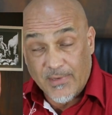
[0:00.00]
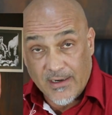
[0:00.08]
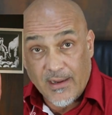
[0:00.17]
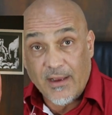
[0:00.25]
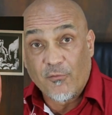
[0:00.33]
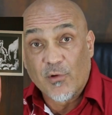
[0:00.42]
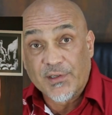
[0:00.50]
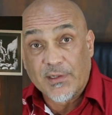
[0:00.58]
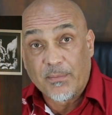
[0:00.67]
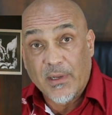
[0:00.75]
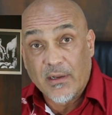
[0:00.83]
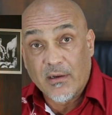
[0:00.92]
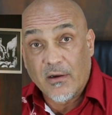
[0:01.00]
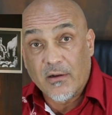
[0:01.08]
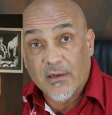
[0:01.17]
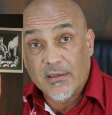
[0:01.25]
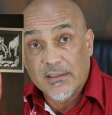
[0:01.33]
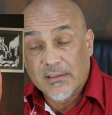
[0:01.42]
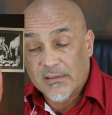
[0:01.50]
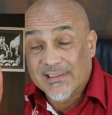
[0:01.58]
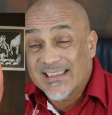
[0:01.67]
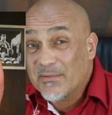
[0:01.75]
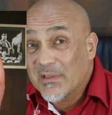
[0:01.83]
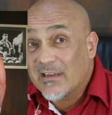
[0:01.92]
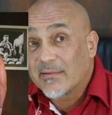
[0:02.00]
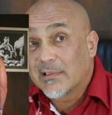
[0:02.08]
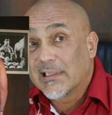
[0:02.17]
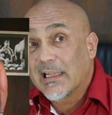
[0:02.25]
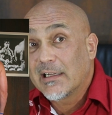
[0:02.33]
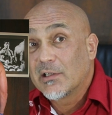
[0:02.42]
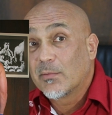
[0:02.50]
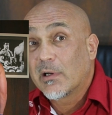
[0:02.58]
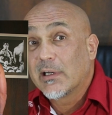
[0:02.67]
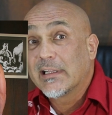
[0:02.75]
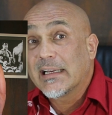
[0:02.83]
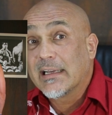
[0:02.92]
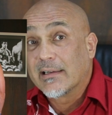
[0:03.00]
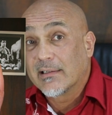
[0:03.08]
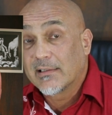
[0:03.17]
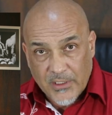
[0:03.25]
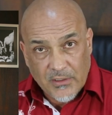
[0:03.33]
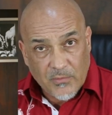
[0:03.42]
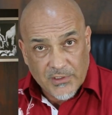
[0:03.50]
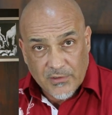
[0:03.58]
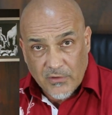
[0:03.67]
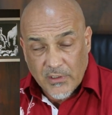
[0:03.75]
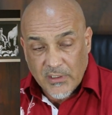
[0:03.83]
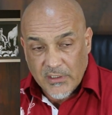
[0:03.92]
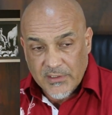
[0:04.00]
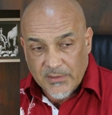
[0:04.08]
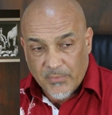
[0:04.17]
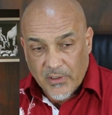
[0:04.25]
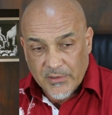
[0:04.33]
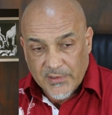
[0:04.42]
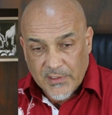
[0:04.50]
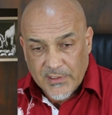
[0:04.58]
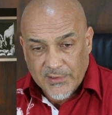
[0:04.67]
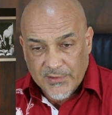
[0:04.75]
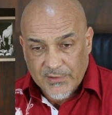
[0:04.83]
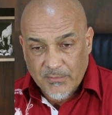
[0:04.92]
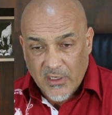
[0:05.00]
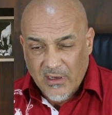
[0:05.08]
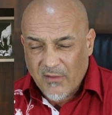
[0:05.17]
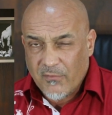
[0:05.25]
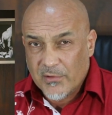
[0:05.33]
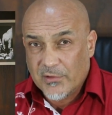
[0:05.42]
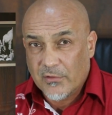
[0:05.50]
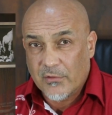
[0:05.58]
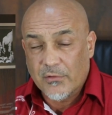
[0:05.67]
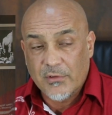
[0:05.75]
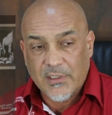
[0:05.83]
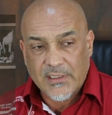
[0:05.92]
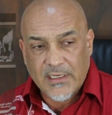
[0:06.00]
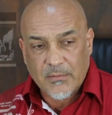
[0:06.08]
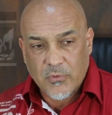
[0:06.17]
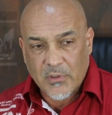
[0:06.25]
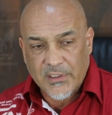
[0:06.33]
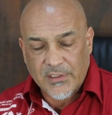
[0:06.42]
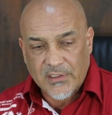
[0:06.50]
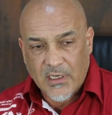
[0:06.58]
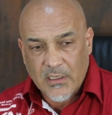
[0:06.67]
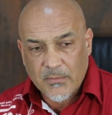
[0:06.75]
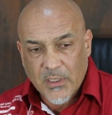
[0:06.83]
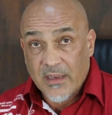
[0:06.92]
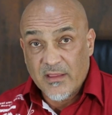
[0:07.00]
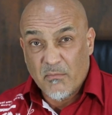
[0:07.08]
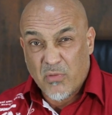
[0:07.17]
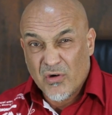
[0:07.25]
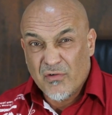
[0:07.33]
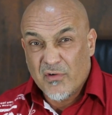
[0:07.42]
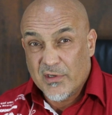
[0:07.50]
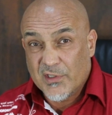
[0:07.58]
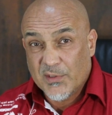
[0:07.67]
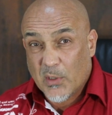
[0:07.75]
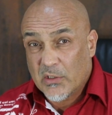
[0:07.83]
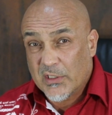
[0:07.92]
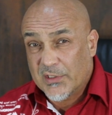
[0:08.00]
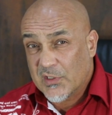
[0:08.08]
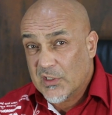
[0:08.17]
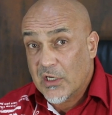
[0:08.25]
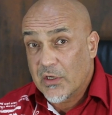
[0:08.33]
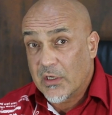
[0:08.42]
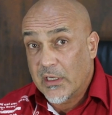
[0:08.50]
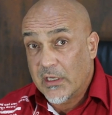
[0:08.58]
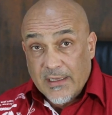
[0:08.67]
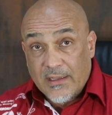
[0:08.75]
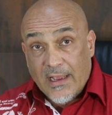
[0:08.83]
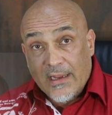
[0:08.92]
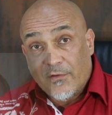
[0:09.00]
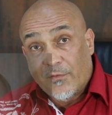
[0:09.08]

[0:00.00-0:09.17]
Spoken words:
my life was depending on it. Sometimes that is what it takes. But it was not an easy process. My health was not good at that point in time, and the body responded slowly. At age